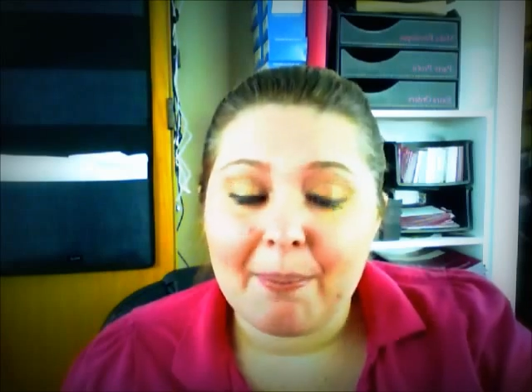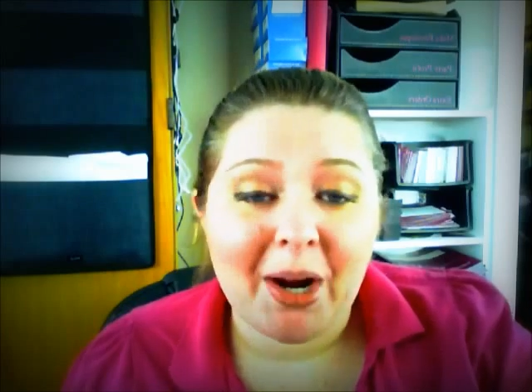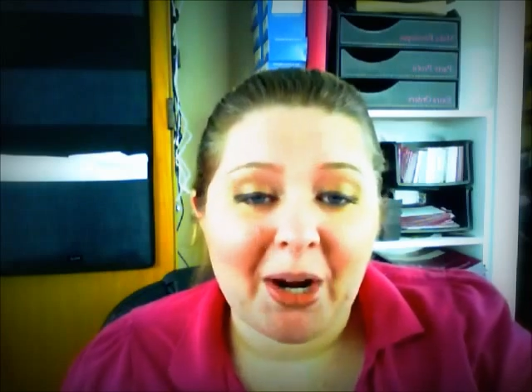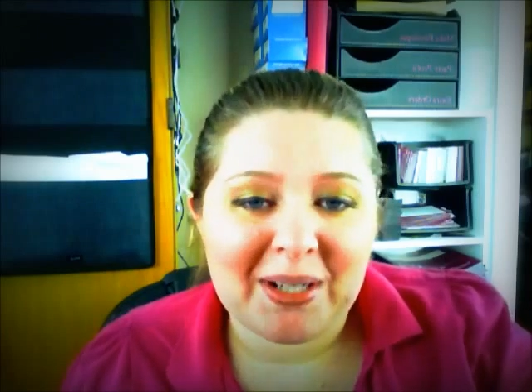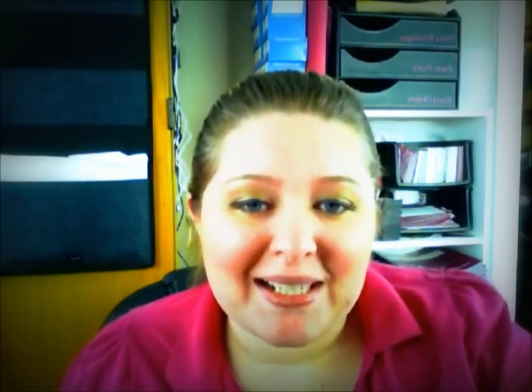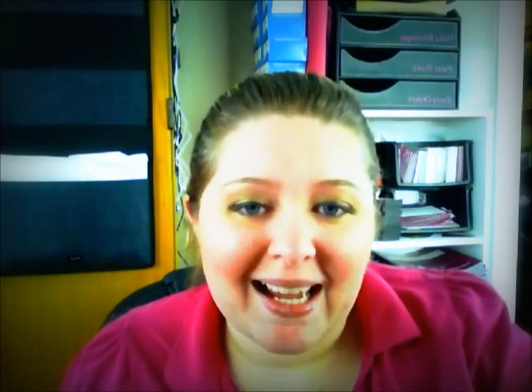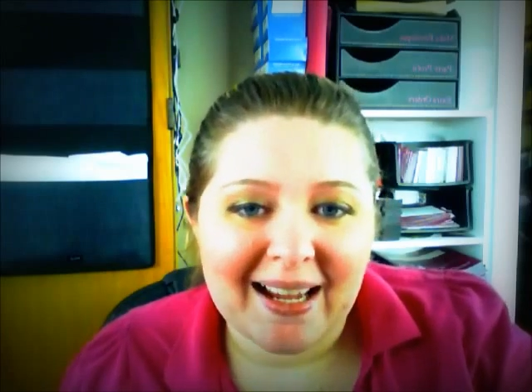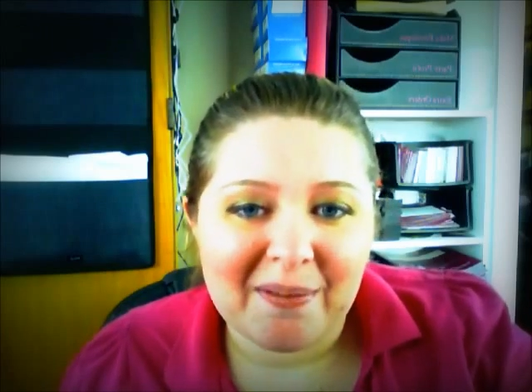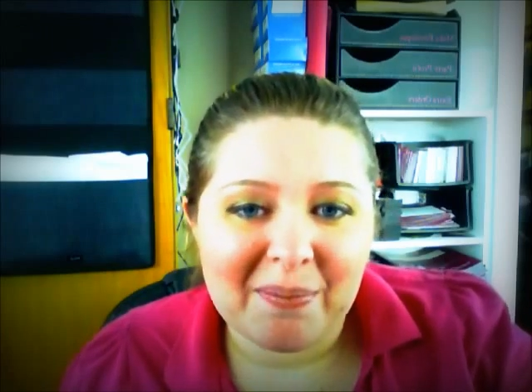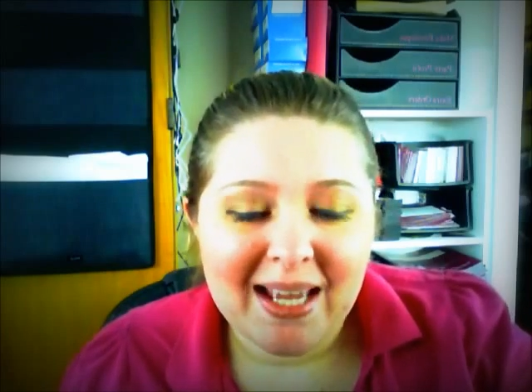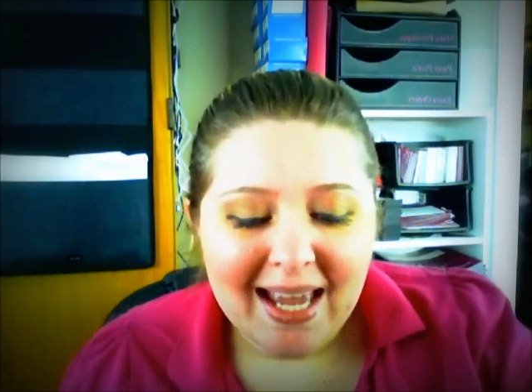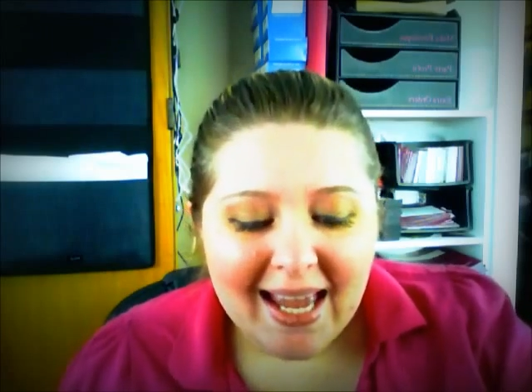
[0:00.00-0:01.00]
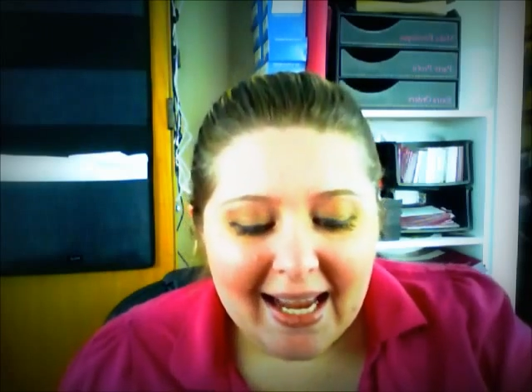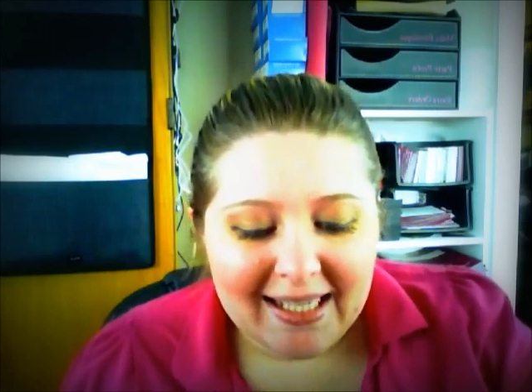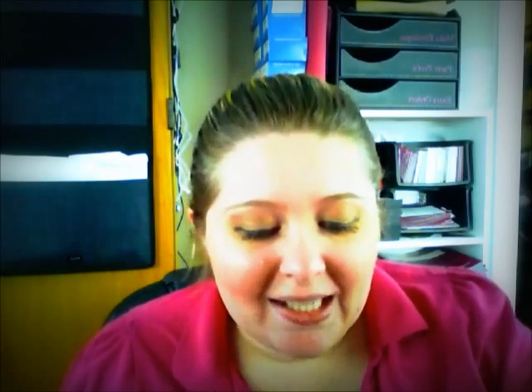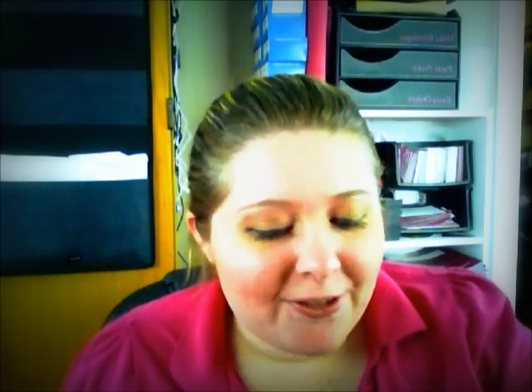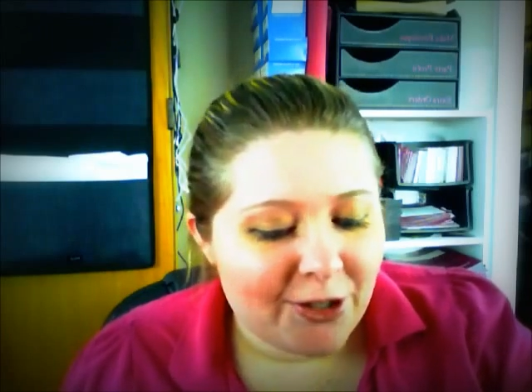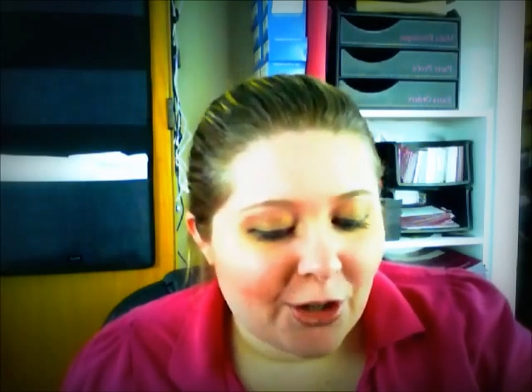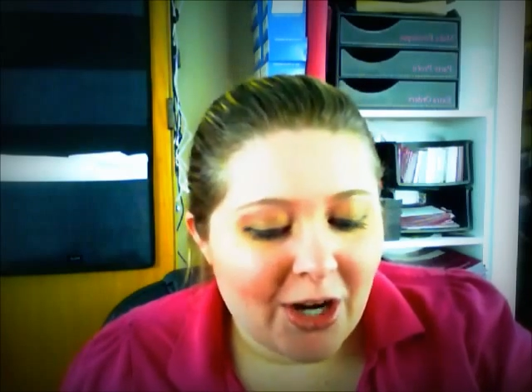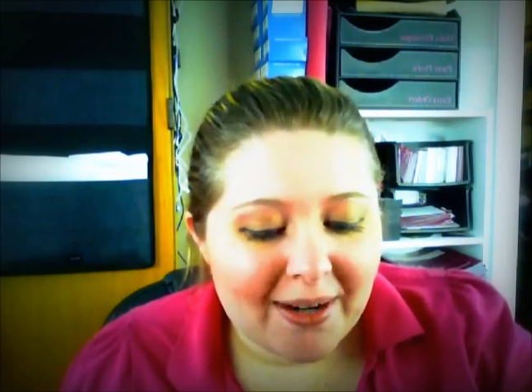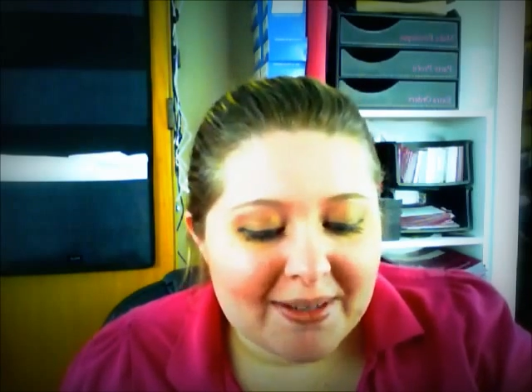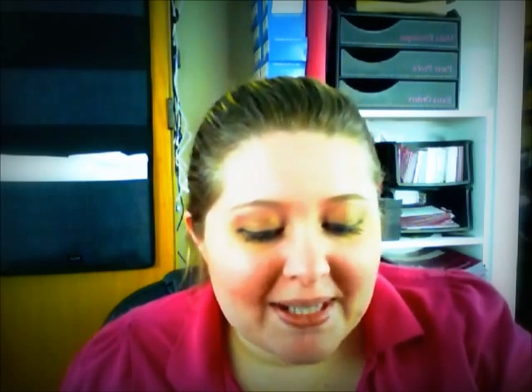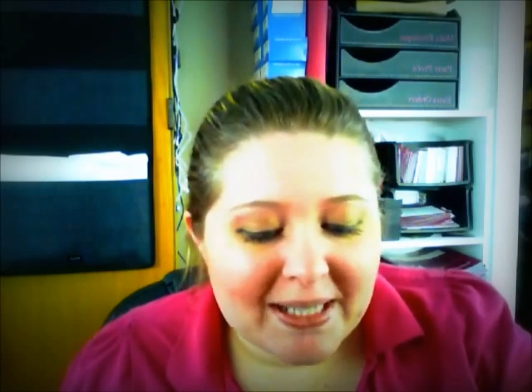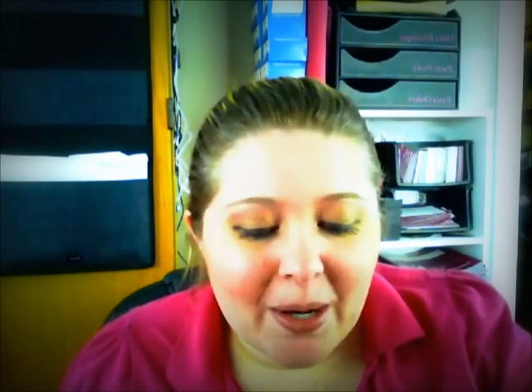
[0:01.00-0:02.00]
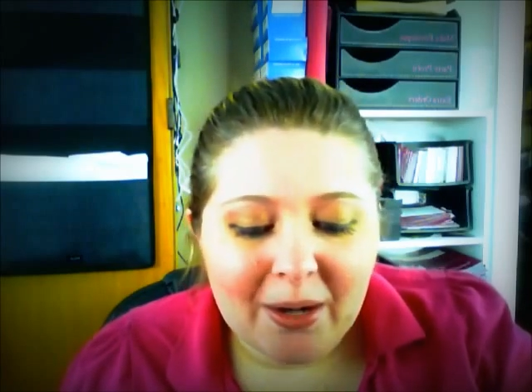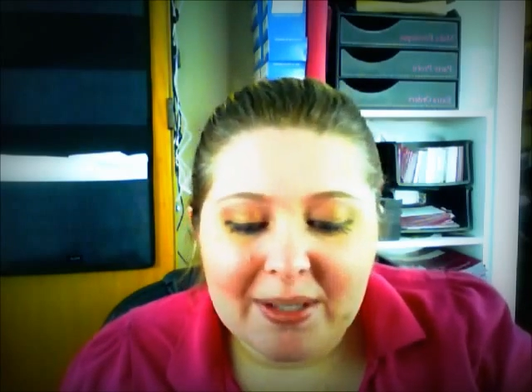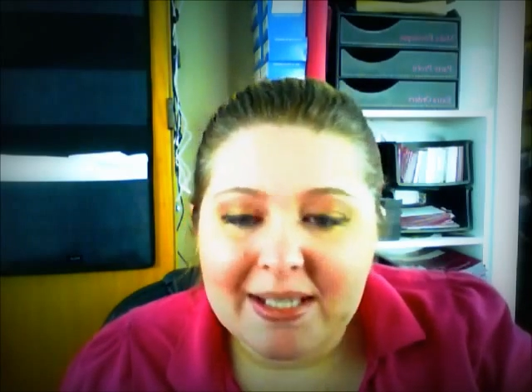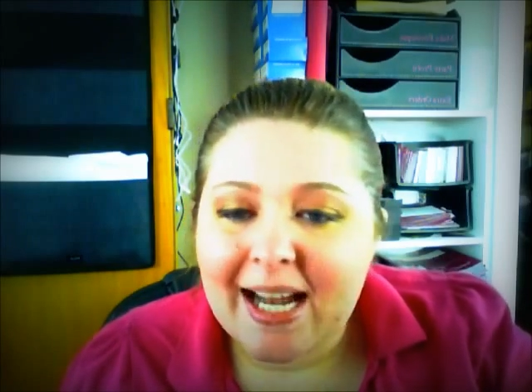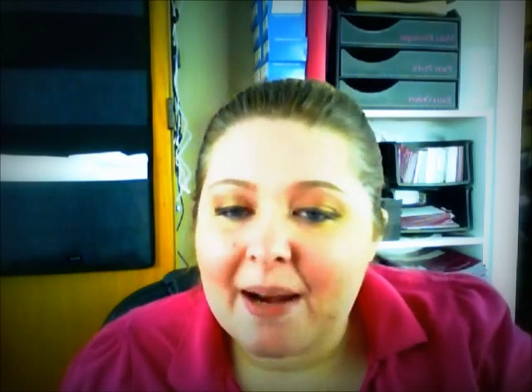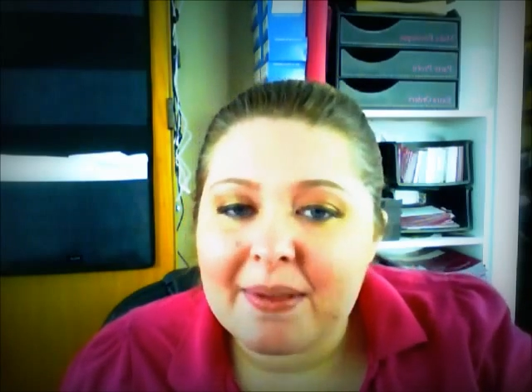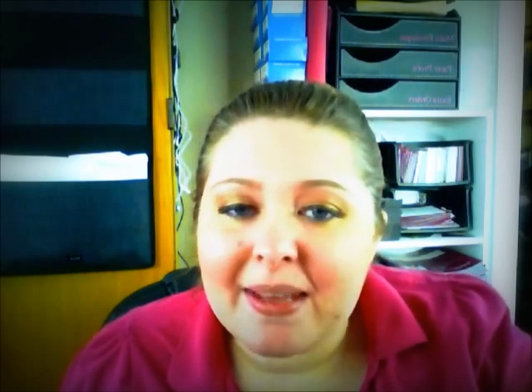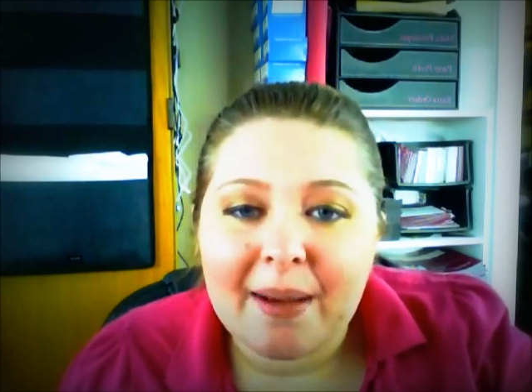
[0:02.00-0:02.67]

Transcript: party time. And if your card says party time,